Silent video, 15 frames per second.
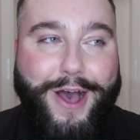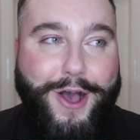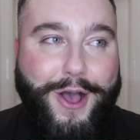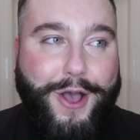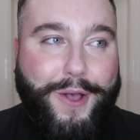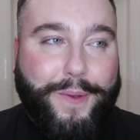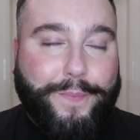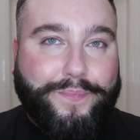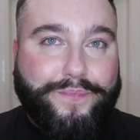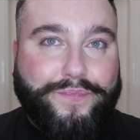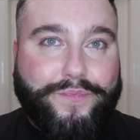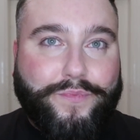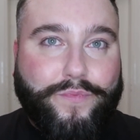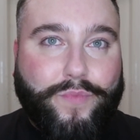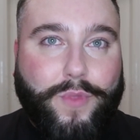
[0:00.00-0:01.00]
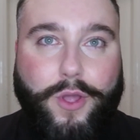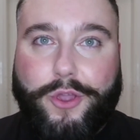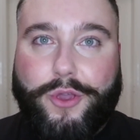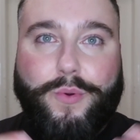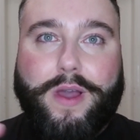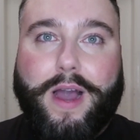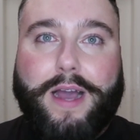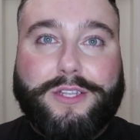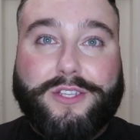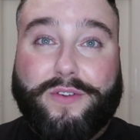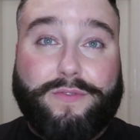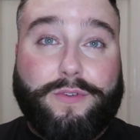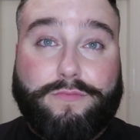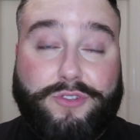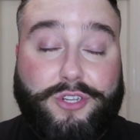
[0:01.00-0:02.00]
Um, you guys
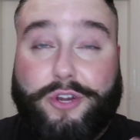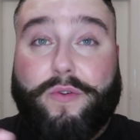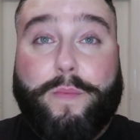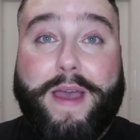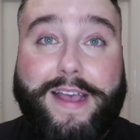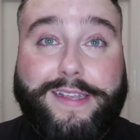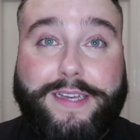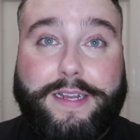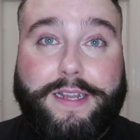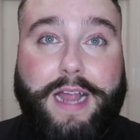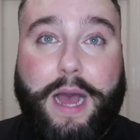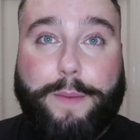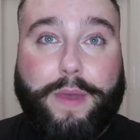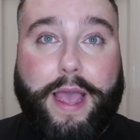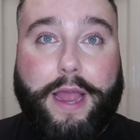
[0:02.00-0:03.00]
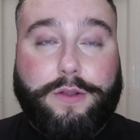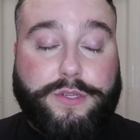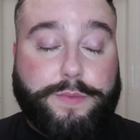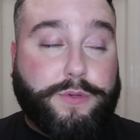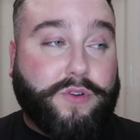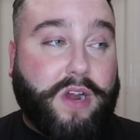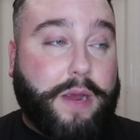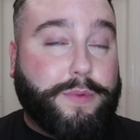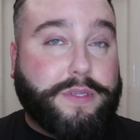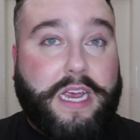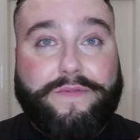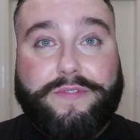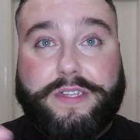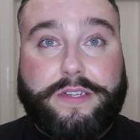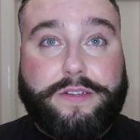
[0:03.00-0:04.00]
are you're amazing. I'm getting subscribers
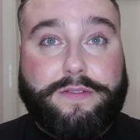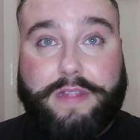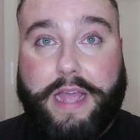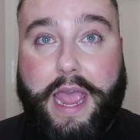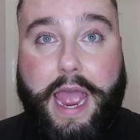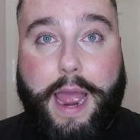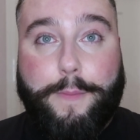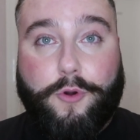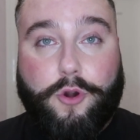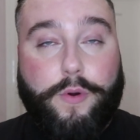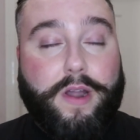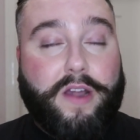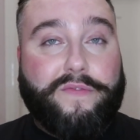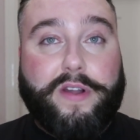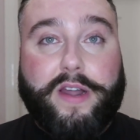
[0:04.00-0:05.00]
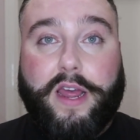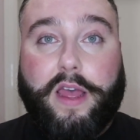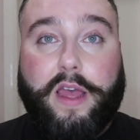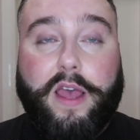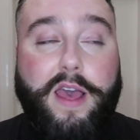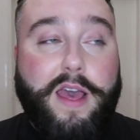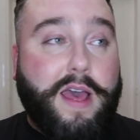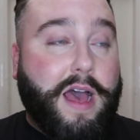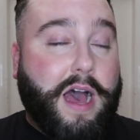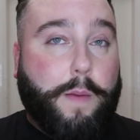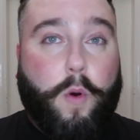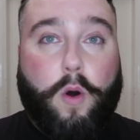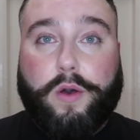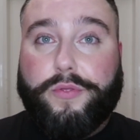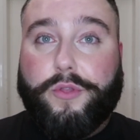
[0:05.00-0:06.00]
every single day, I'm growing every day,
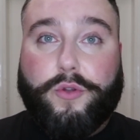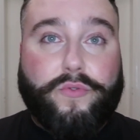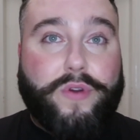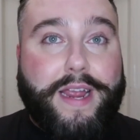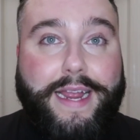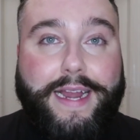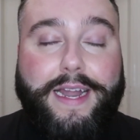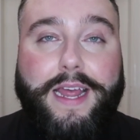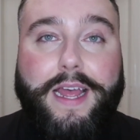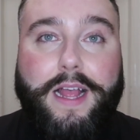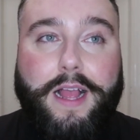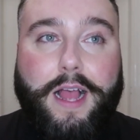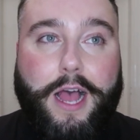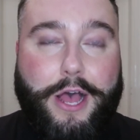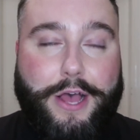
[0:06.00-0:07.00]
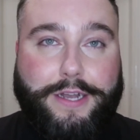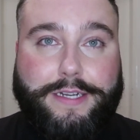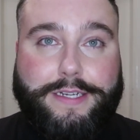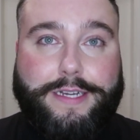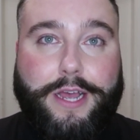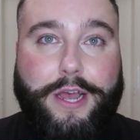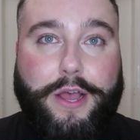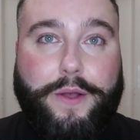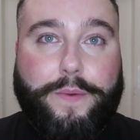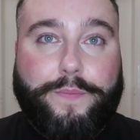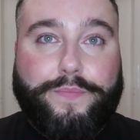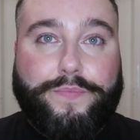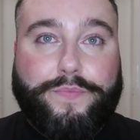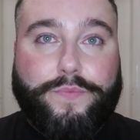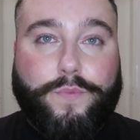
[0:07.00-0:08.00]
I'm all in the green, and
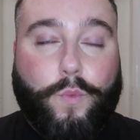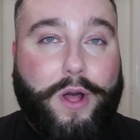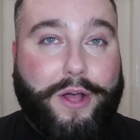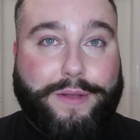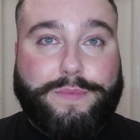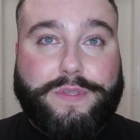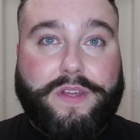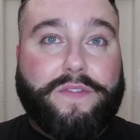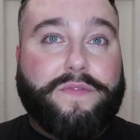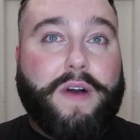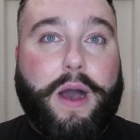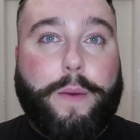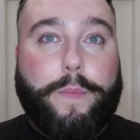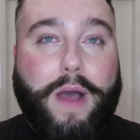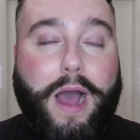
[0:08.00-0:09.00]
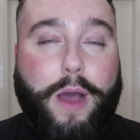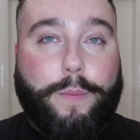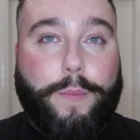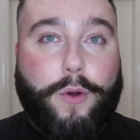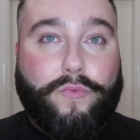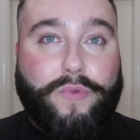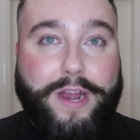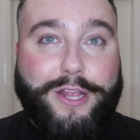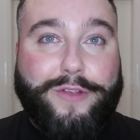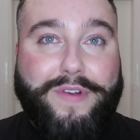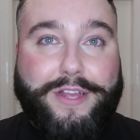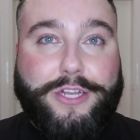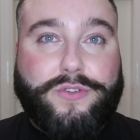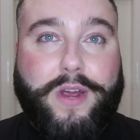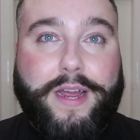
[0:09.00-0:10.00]
um, welcome to the fam. I'm really
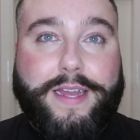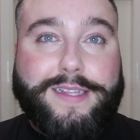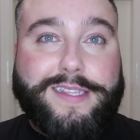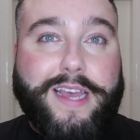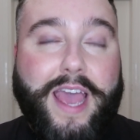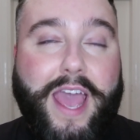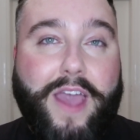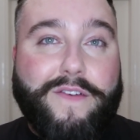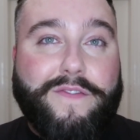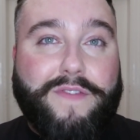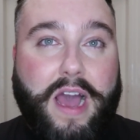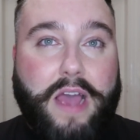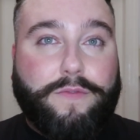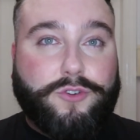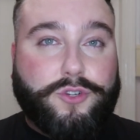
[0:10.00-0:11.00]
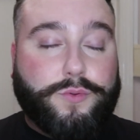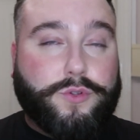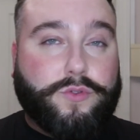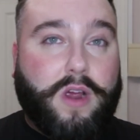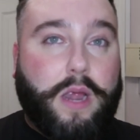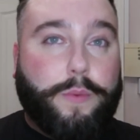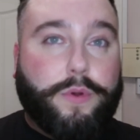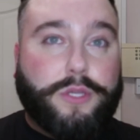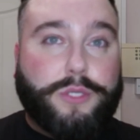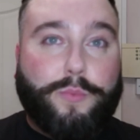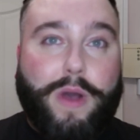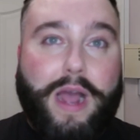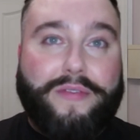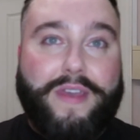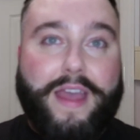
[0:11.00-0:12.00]
really trying to hit five hundred subscribers
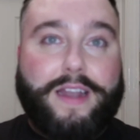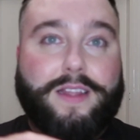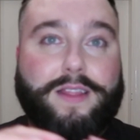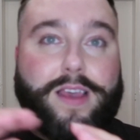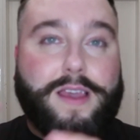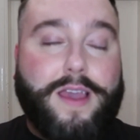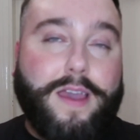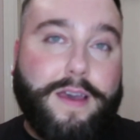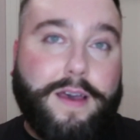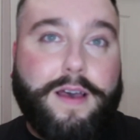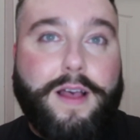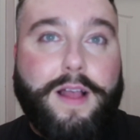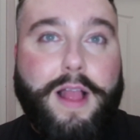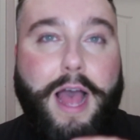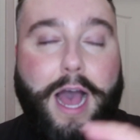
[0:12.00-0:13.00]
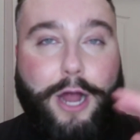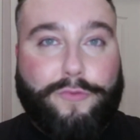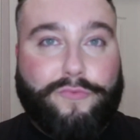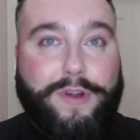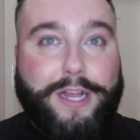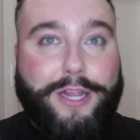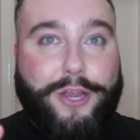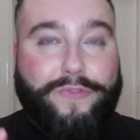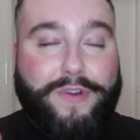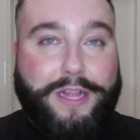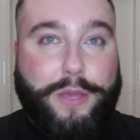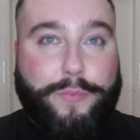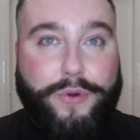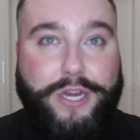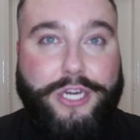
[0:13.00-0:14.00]
by the end of the year. I'd really
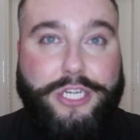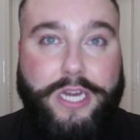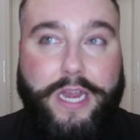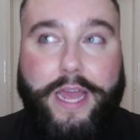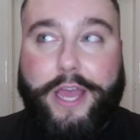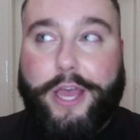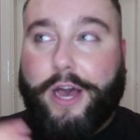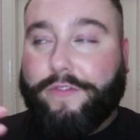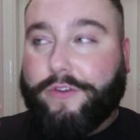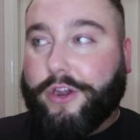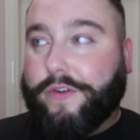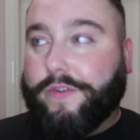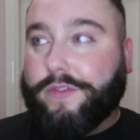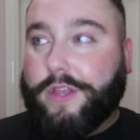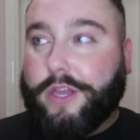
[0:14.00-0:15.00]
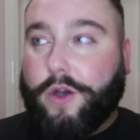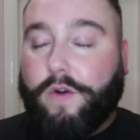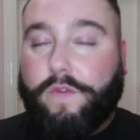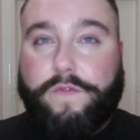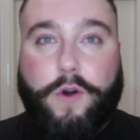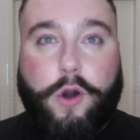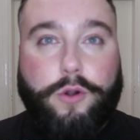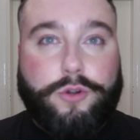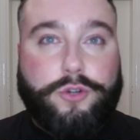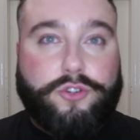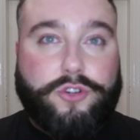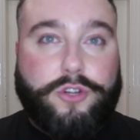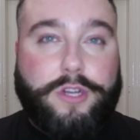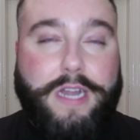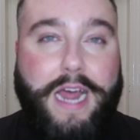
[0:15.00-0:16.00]
really appreciate it. I've currently got four
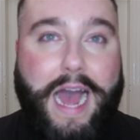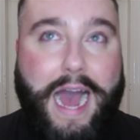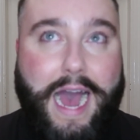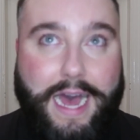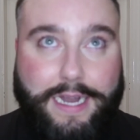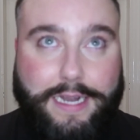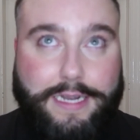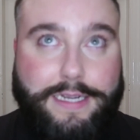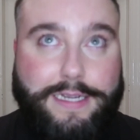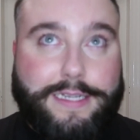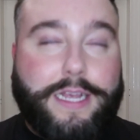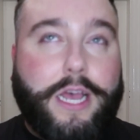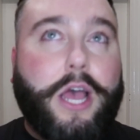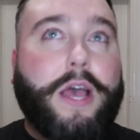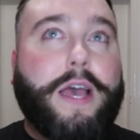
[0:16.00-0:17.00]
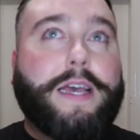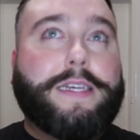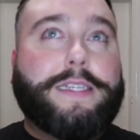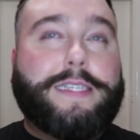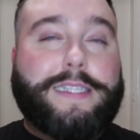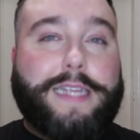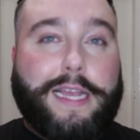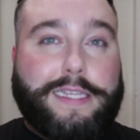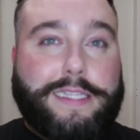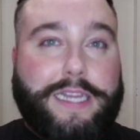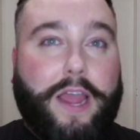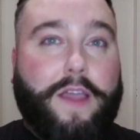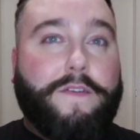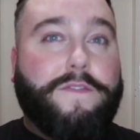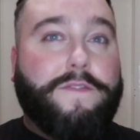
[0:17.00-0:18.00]
hundred and
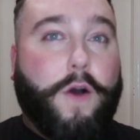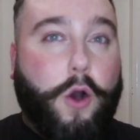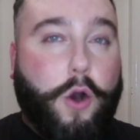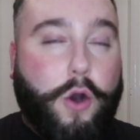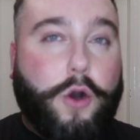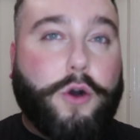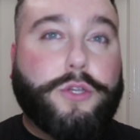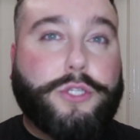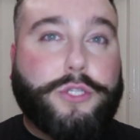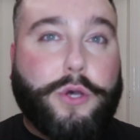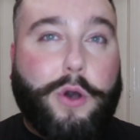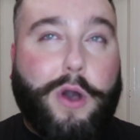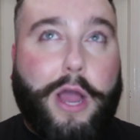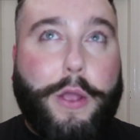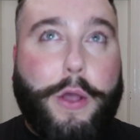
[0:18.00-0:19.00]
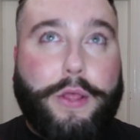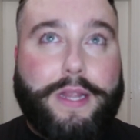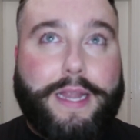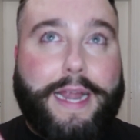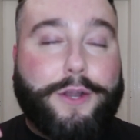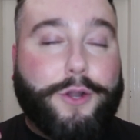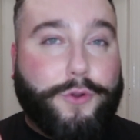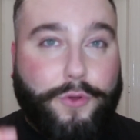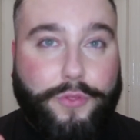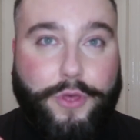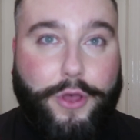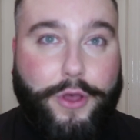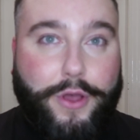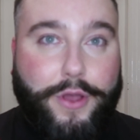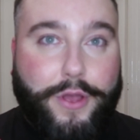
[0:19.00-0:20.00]
sixty-four, so I only need
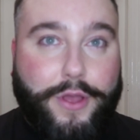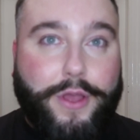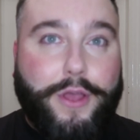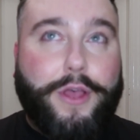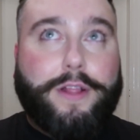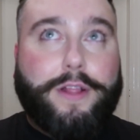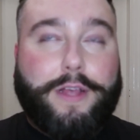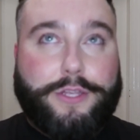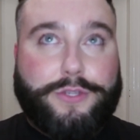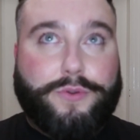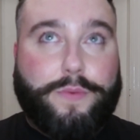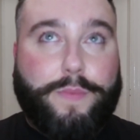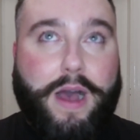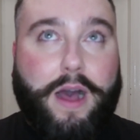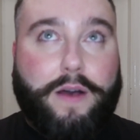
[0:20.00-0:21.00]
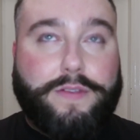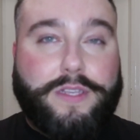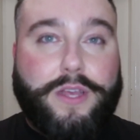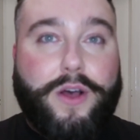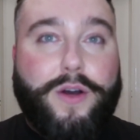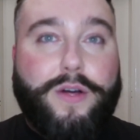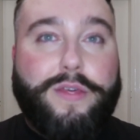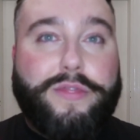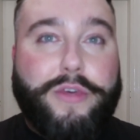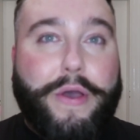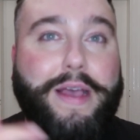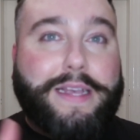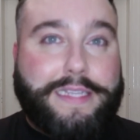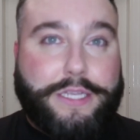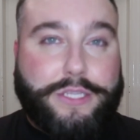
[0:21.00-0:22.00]
another, let's do the maths,
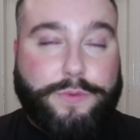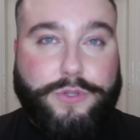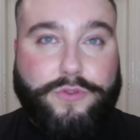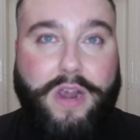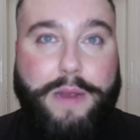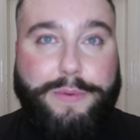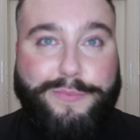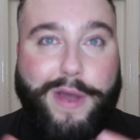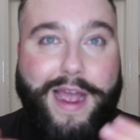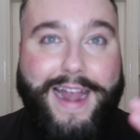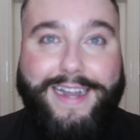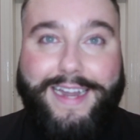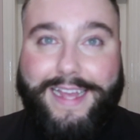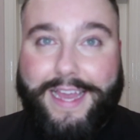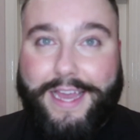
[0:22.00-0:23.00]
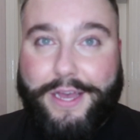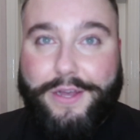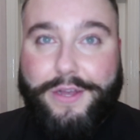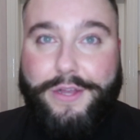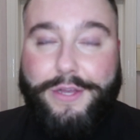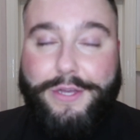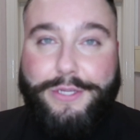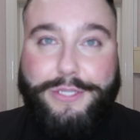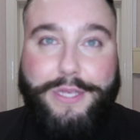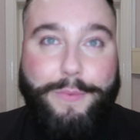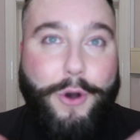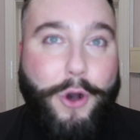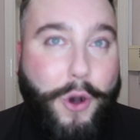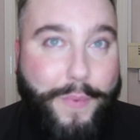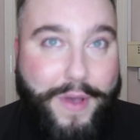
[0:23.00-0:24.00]
thirty-six subscribers by end of the year. So
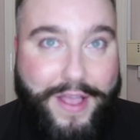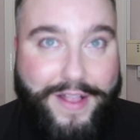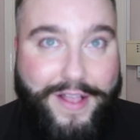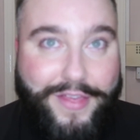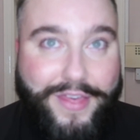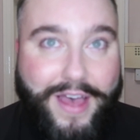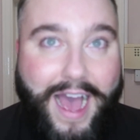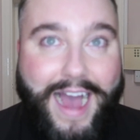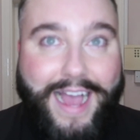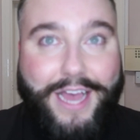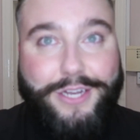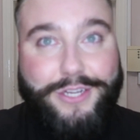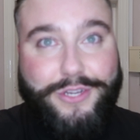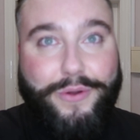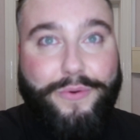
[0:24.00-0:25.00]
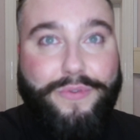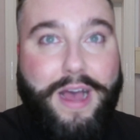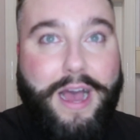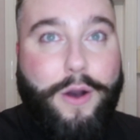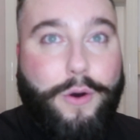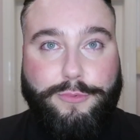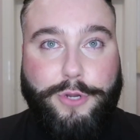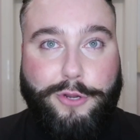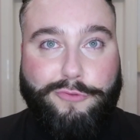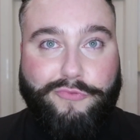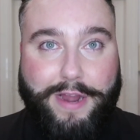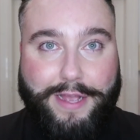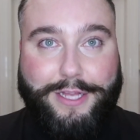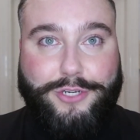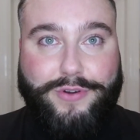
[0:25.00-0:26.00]
I'm hoping that I can do that. I'm
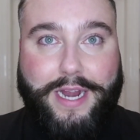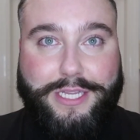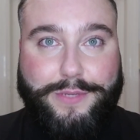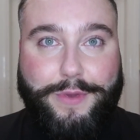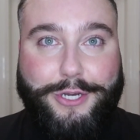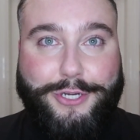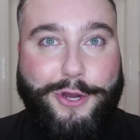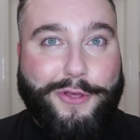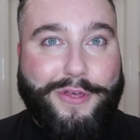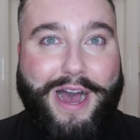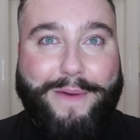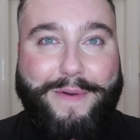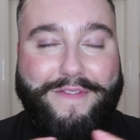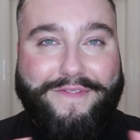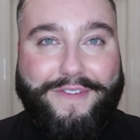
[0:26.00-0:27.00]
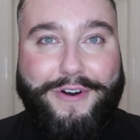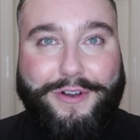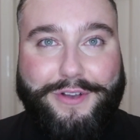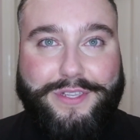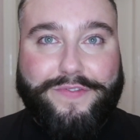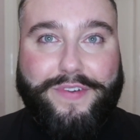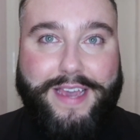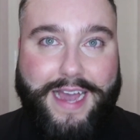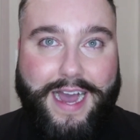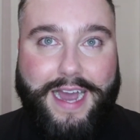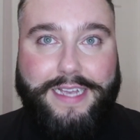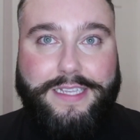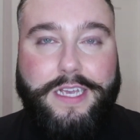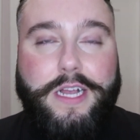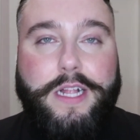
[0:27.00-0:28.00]
really trying to make sure that I'm in focus for you
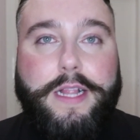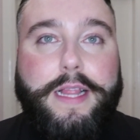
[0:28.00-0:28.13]
guys.